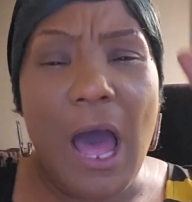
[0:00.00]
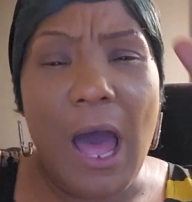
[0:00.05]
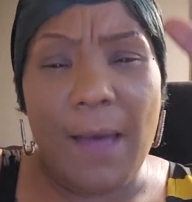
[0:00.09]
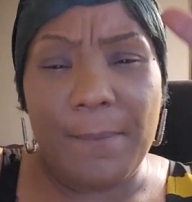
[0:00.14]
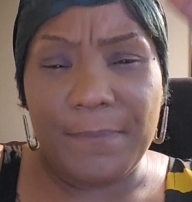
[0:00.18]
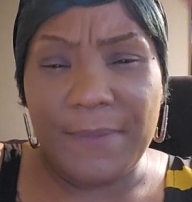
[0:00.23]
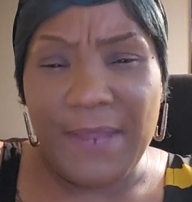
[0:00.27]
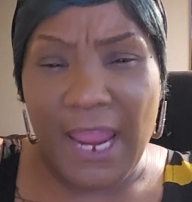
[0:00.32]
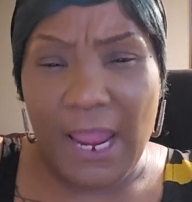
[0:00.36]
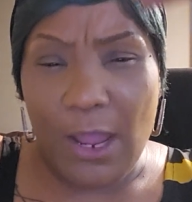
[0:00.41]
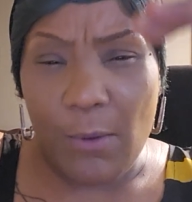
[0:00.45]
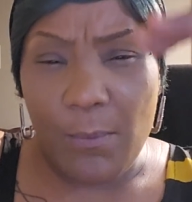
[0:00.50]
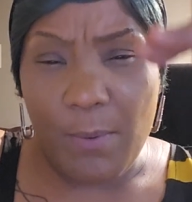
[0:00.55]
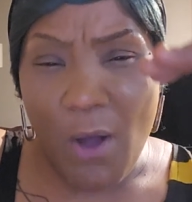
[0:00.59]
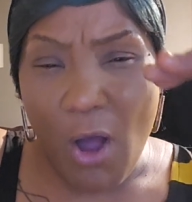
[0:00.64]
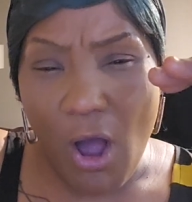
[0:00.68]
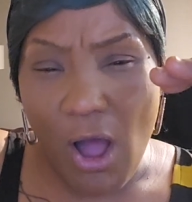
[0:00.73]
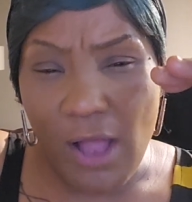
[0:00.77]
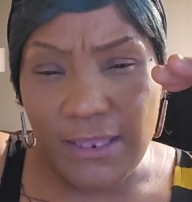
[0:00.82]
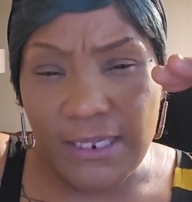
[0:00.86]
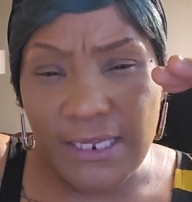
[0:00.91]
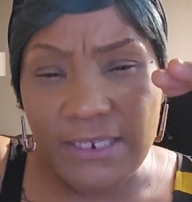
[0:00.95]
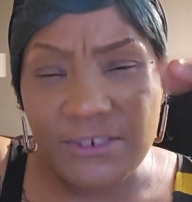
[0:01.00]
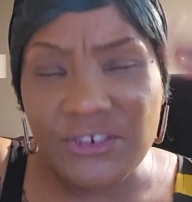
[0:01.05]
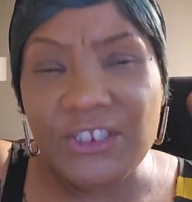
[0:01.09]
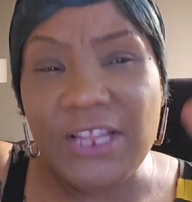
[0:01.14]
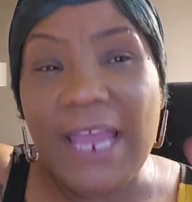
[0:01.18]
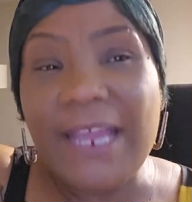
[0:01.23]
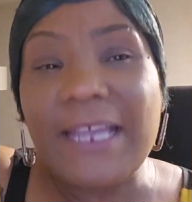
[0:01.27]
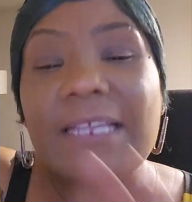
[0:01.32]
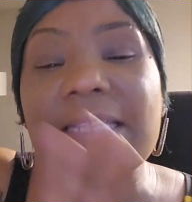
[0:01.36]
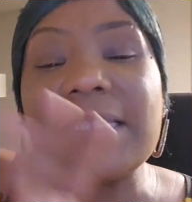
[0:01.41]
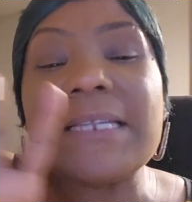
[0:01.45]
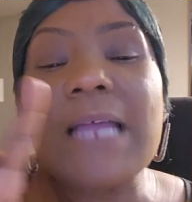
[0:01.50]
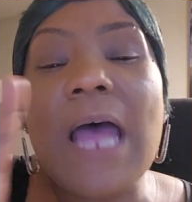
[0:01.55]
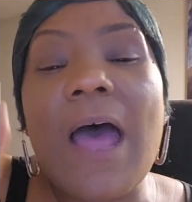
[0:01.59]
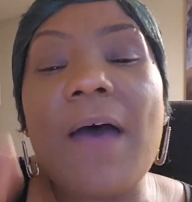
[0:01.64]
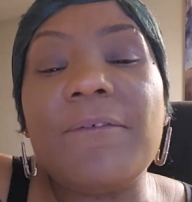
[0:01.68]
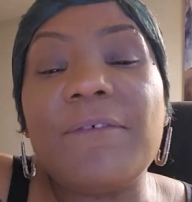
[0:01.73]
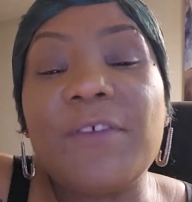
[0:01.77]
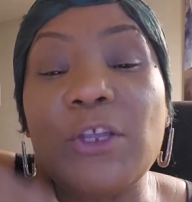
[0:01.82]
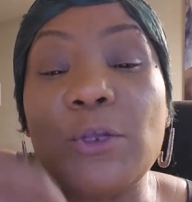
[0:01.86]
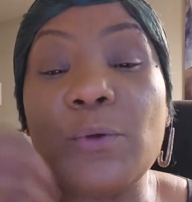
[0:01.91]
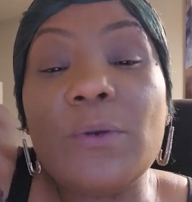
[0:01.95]
nail polish. Like, it's time
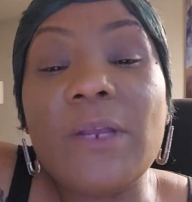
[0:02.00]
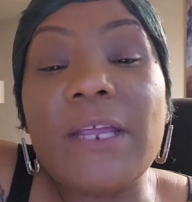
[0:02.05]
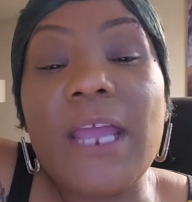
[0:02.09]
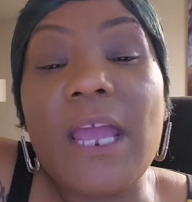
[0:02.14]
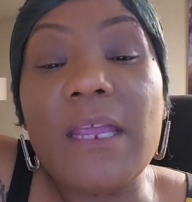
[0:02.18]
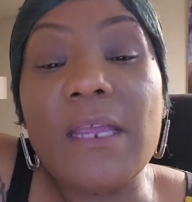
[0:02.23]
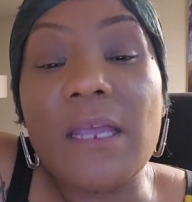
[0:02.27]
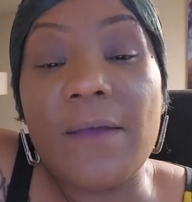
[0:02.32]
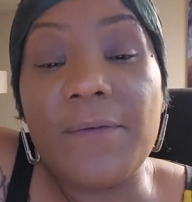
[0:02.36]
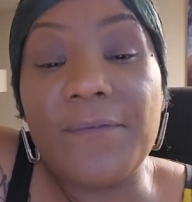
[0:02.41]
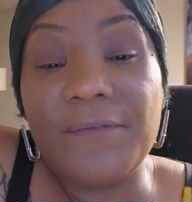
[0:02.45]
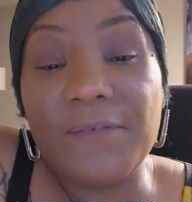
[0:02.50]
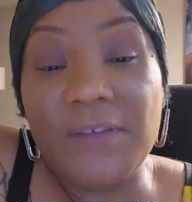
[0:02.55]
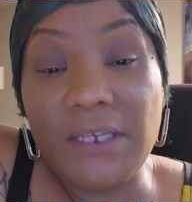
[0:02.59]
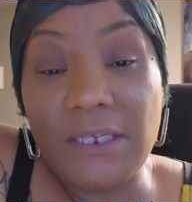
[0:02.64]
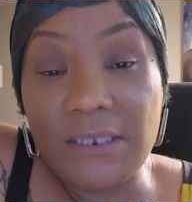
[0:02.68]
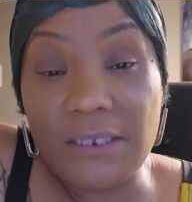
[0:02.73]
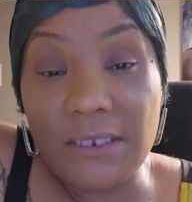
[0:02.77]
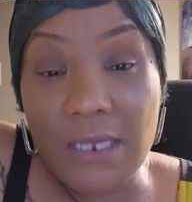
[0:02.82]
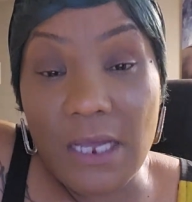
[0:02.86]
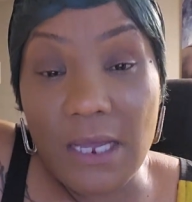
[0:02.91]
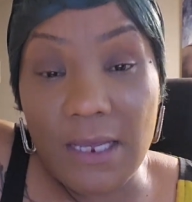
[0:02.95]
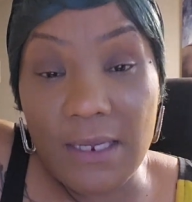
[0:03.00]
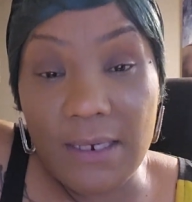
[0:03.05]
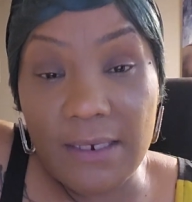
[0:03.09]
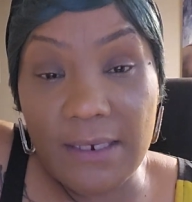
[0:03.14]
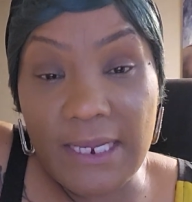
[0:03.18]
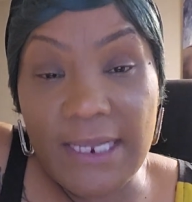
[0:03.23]
for you to get your feet done.